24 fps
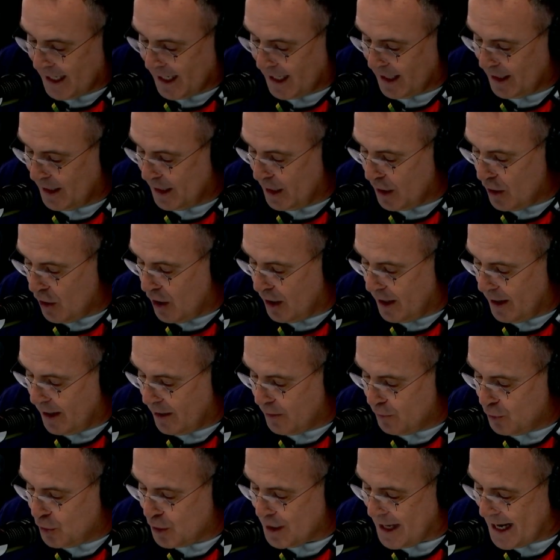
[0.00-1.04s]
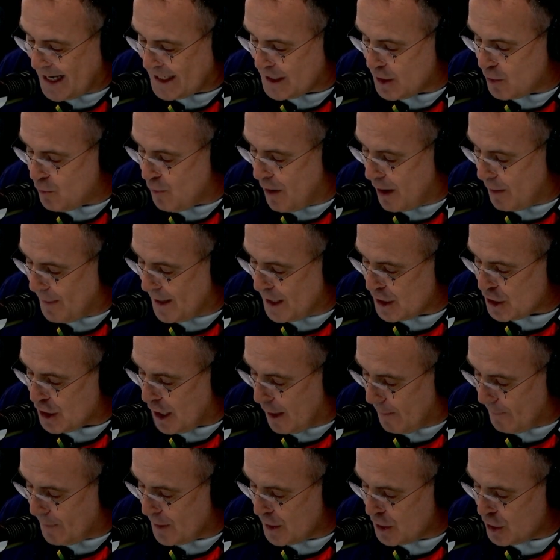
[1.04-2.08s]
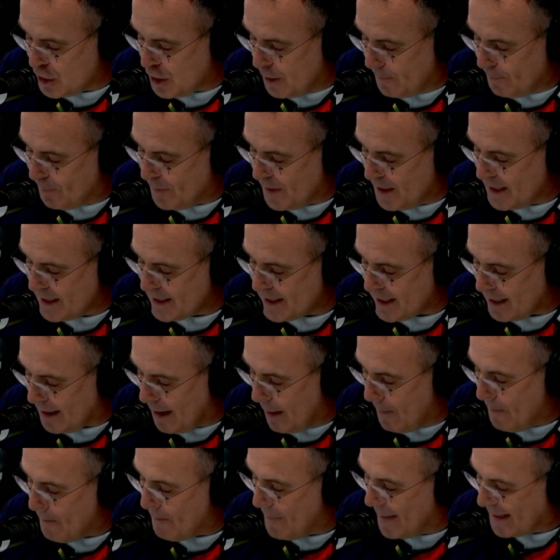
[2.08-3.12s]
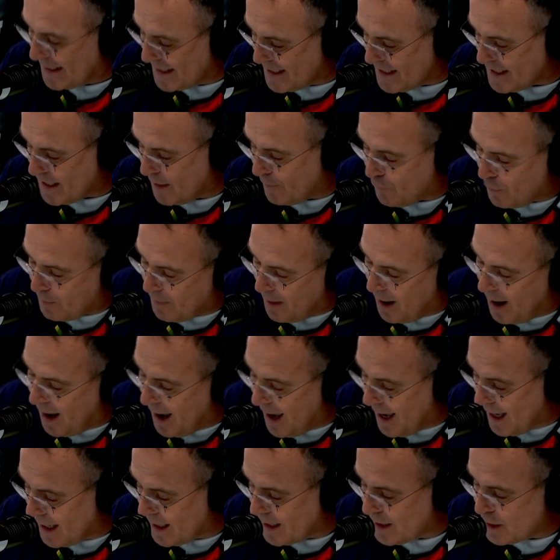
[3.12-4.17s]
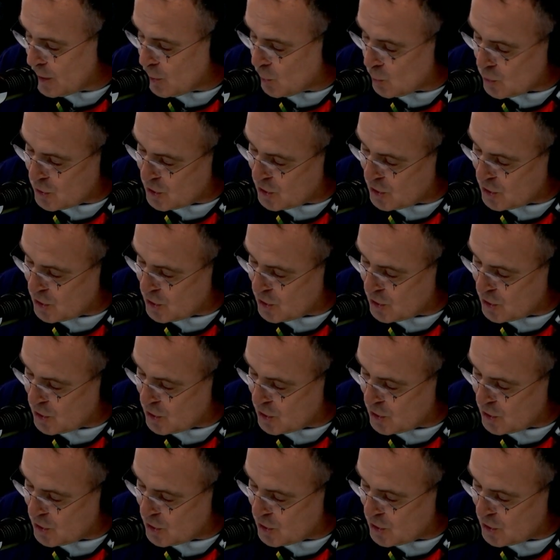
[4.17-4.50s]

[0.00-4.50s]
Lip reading: In the early United Rugby Championship, is the club Munster from Ireland or